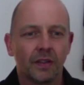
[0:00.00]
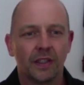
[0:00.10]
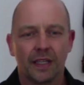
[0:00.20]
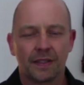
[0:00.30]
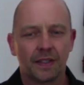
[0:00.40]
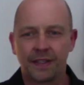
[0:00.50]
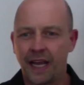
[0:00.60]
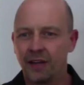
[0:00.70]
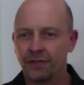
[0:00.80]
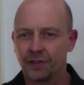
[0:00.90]
yeah, sit
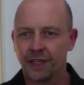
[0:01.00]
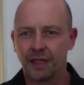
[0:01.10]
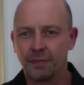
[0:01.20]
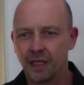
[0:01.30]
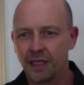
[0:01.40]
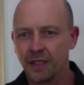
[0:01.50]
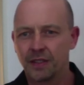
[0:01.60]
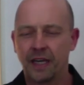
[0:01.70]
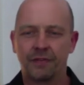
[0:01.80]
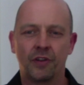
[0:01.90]
down for 10
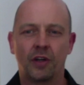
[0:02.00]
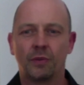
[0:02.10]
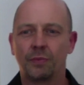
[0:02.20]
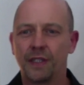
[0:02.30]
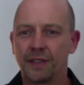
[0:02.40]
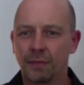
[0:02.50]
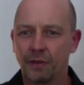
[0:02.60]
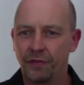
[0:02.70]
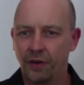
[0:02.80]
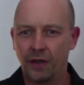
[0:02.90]
minutes, have normal breathing
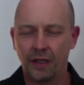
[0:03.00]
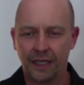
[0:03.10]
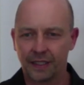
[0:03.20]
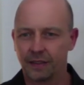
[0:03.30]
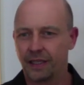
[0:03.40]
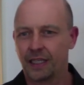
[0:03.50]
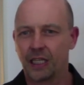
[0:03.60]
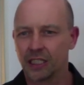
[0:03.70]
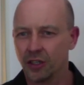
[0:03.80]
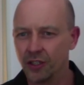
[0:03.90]
before, like
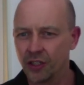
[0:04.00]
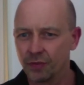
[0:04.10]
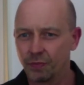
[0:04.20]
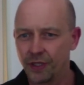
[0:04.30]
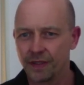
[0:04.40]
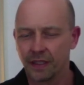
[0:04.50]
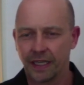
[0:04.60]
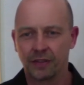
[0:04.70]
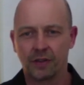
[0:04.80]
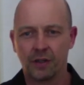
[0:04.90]
unconscious breathing,
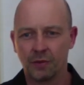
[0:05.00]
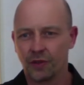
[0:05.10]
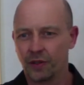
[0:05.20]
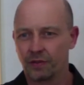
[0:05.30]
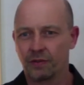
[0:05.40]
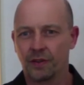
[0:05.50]
like normal,